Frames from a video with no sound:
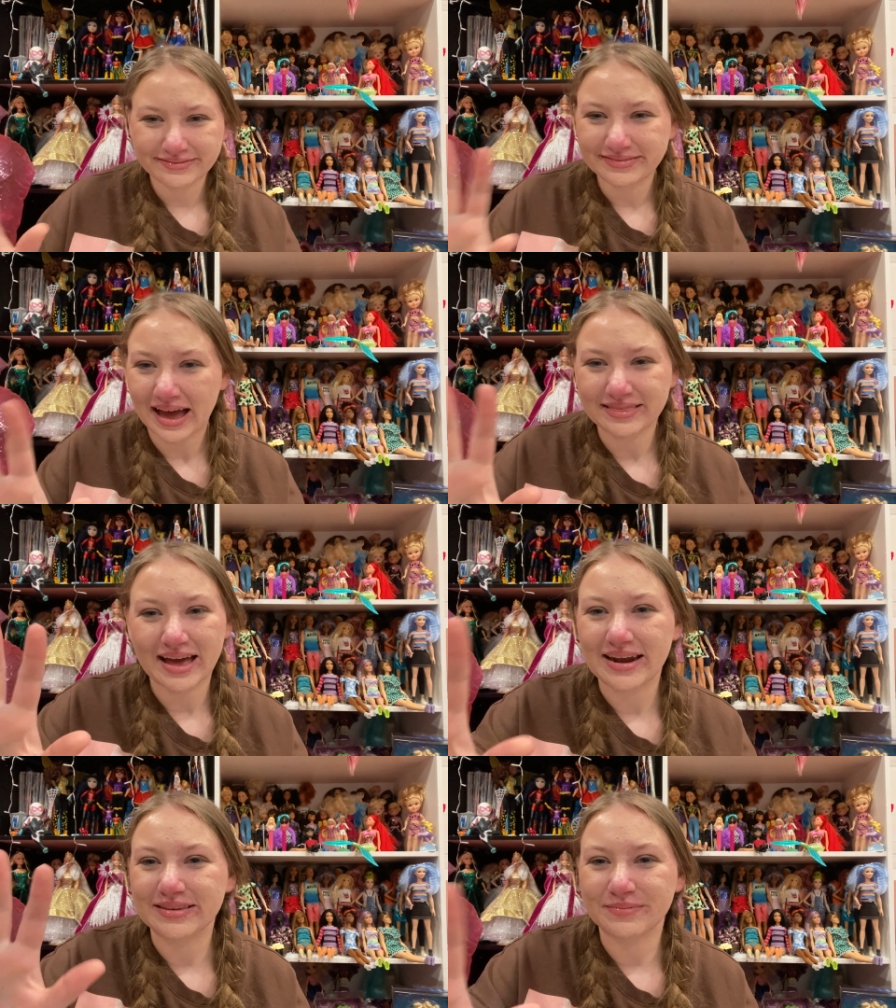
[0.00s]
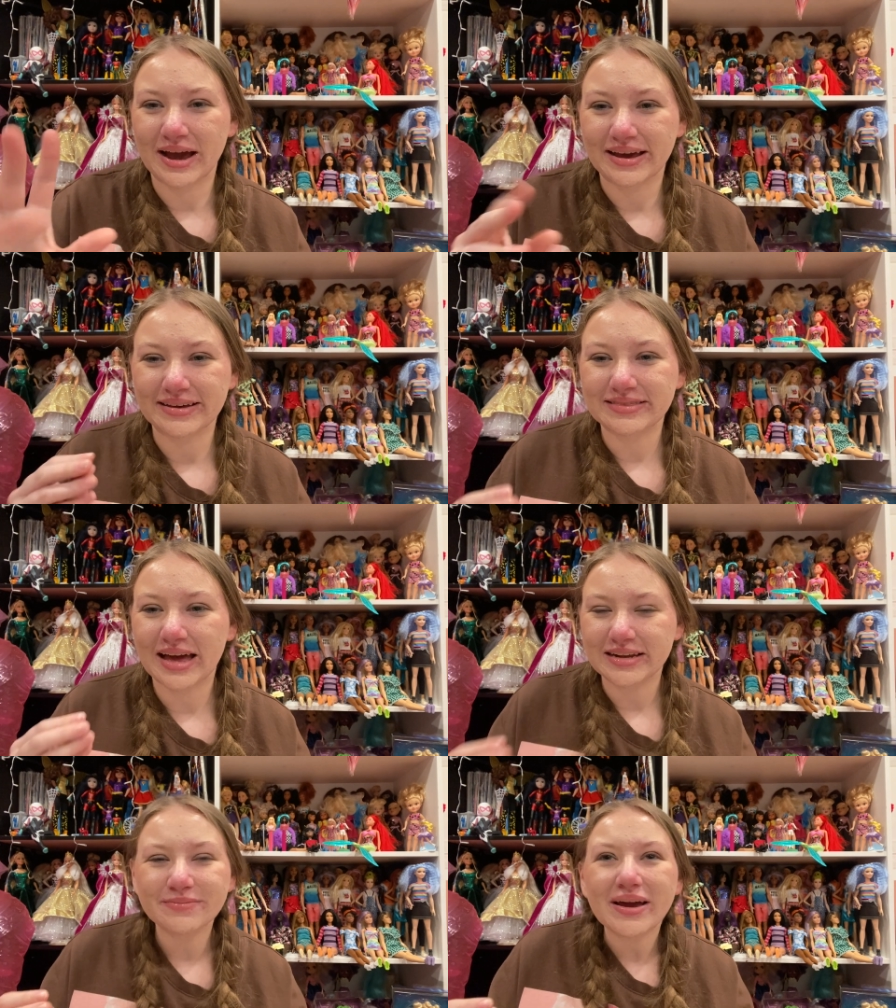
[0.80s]
that that is my
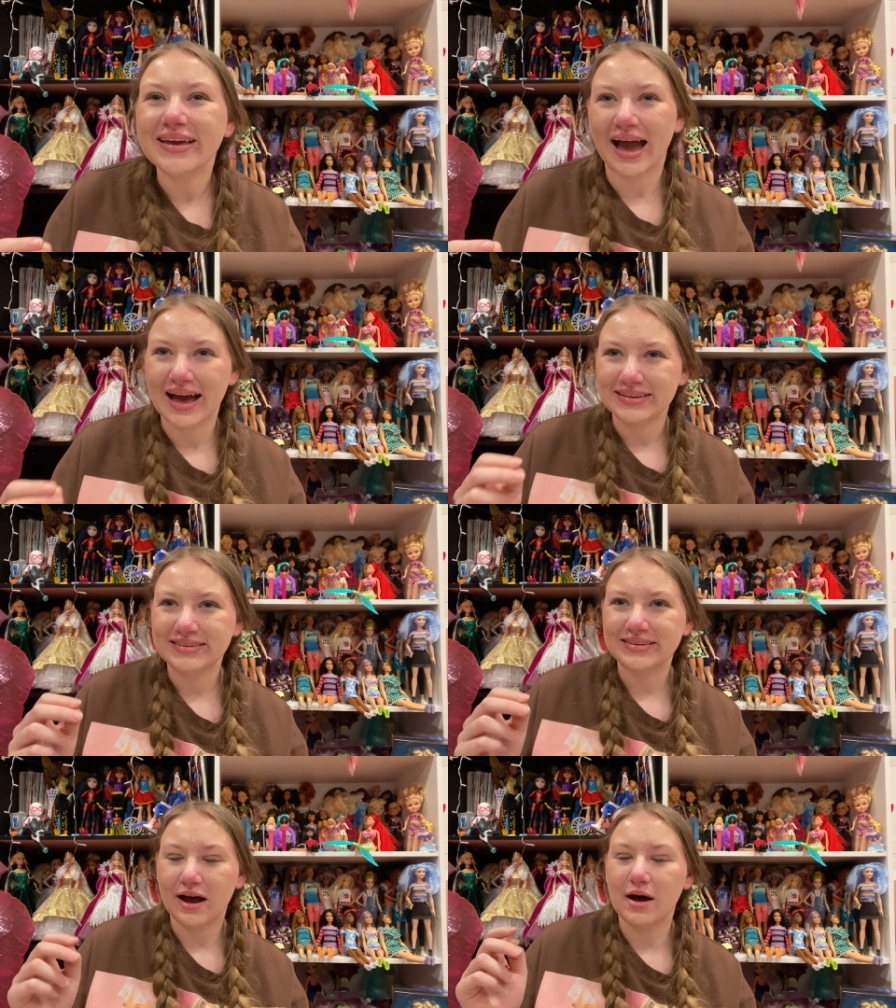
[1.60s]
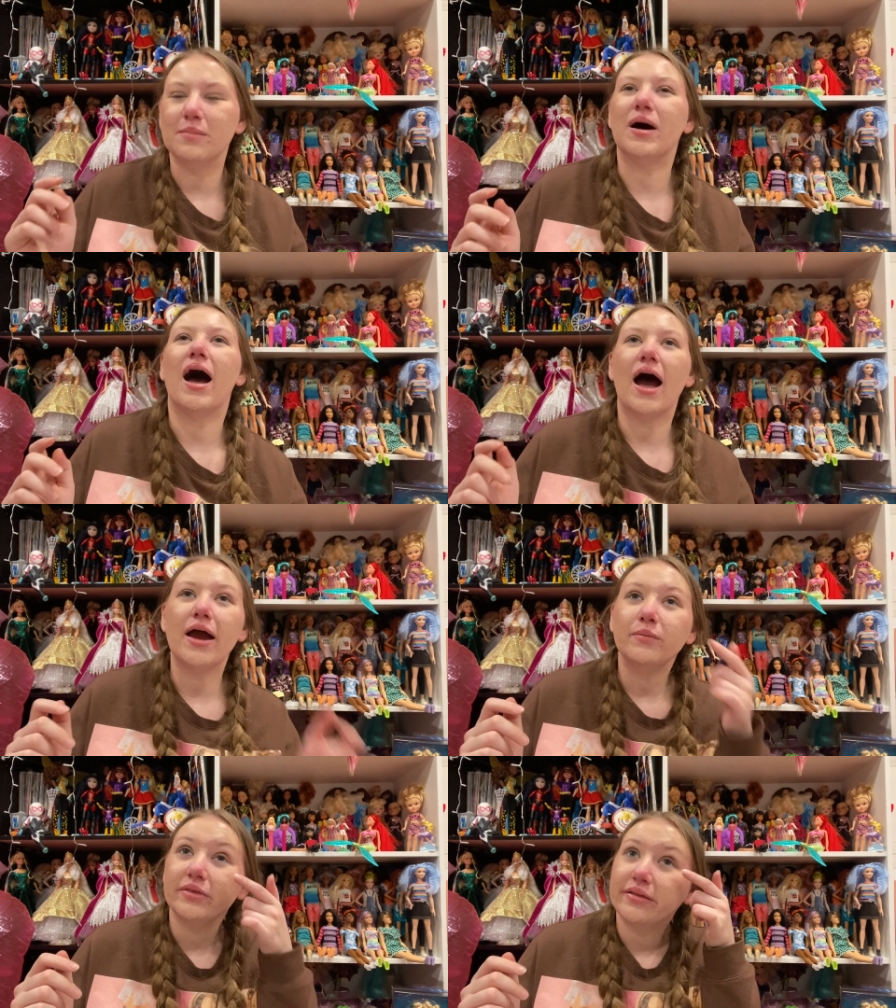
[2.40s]
that is my guess um i
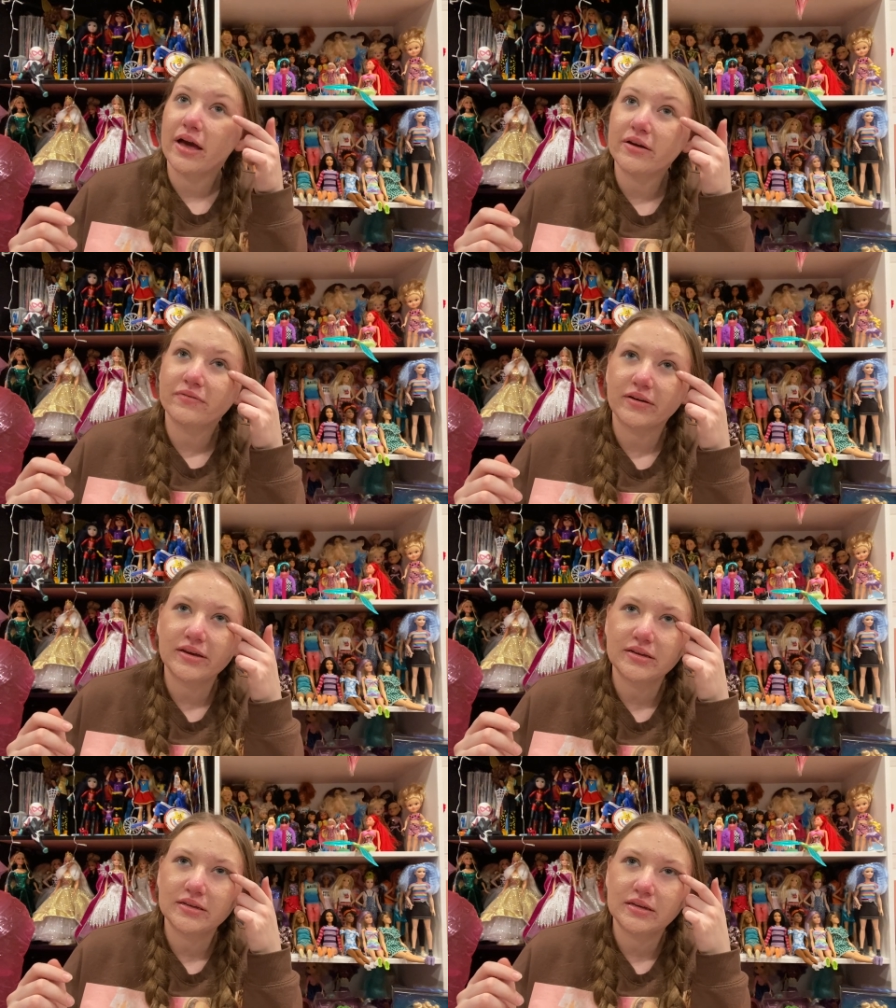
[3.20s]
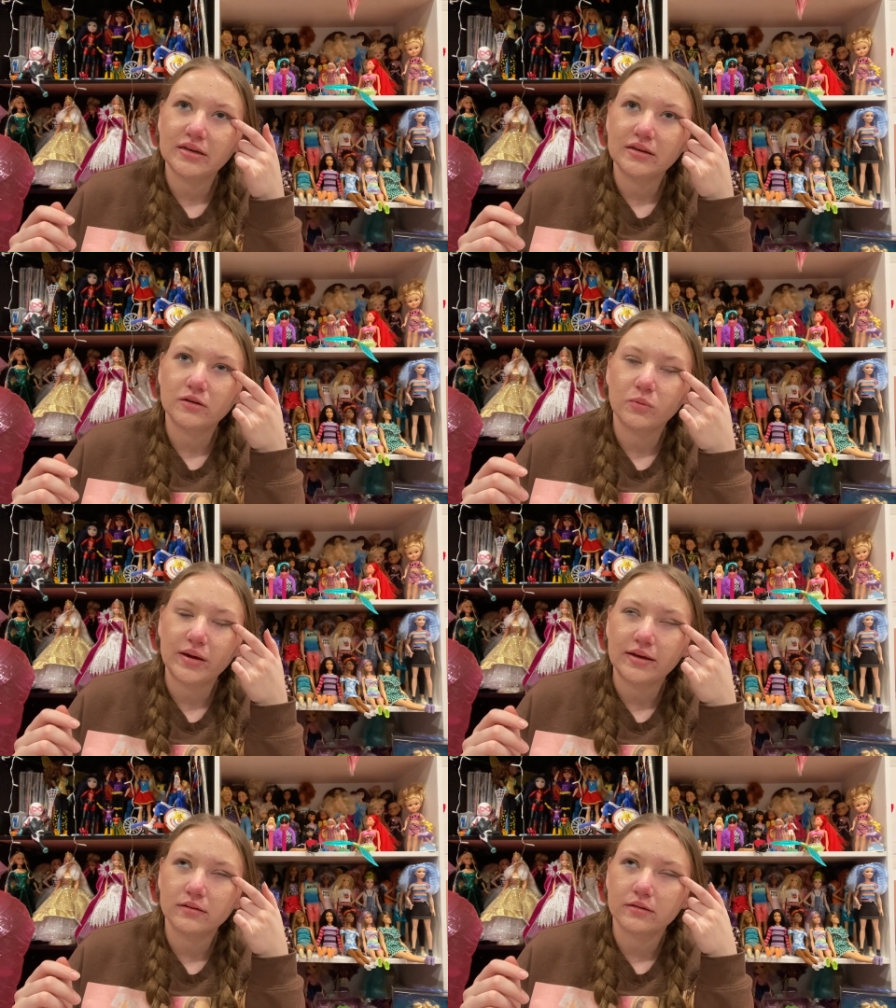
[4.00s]
really like funky teen
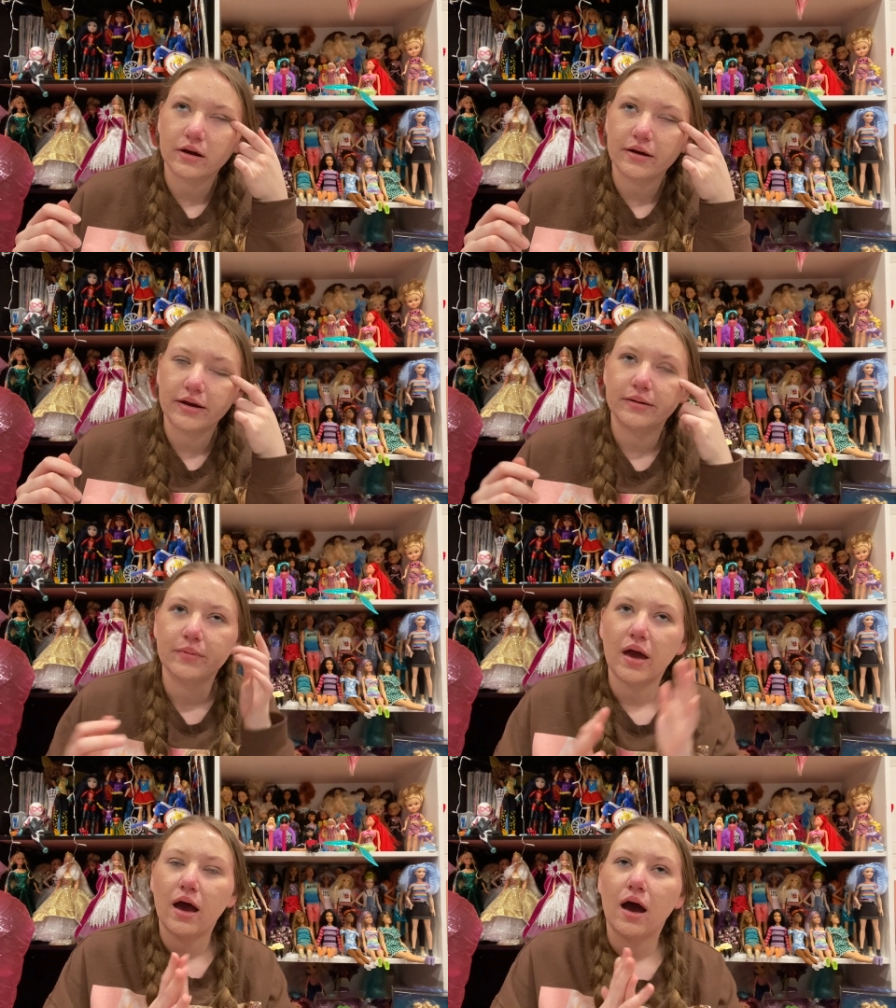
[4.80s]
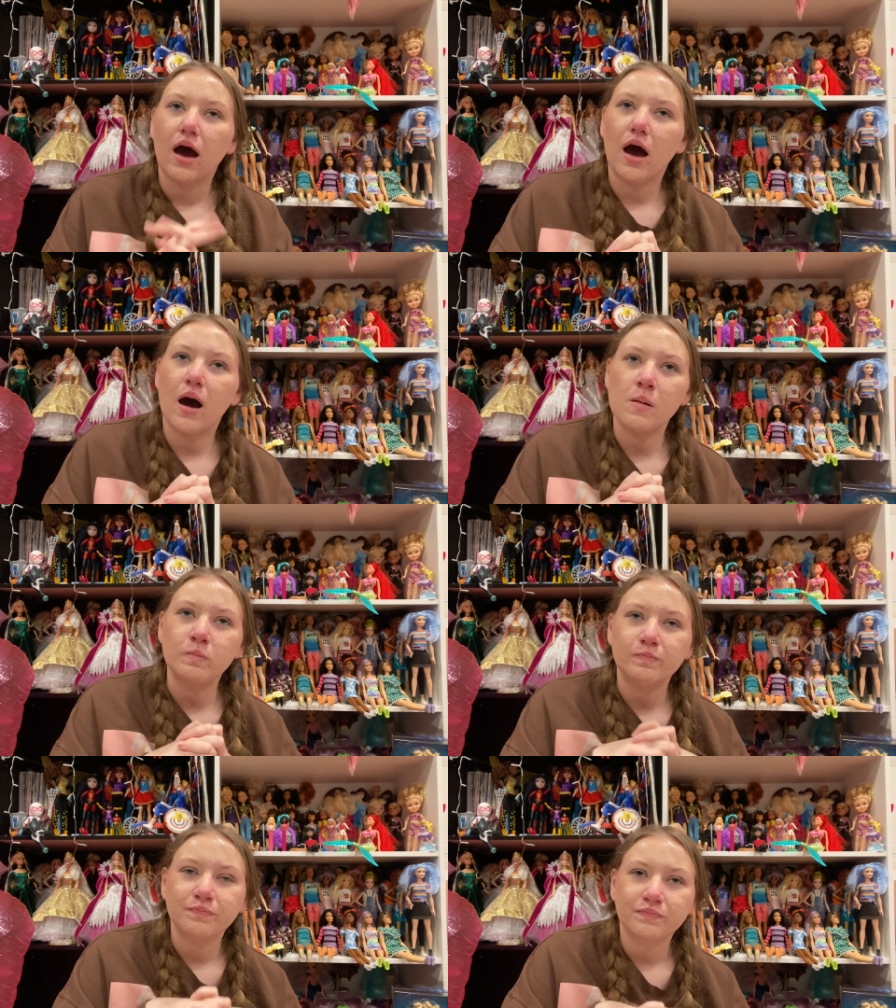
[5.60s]
tween sorry um